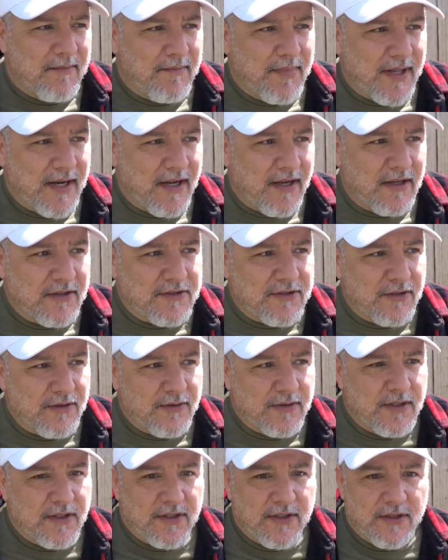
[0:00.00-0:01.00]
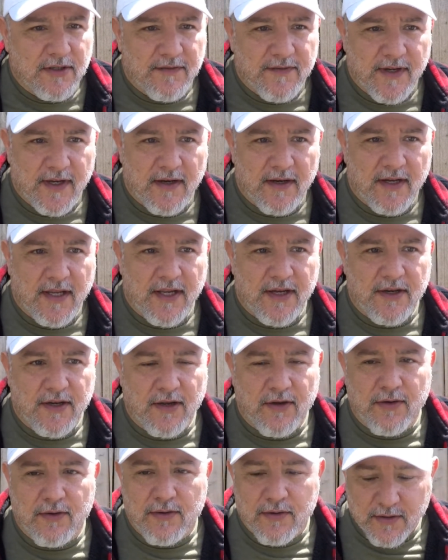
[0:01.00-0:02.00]
But I also want to do a video to let
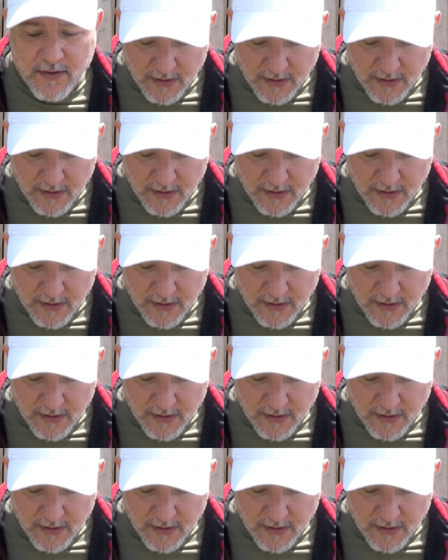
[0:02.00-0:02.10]
you know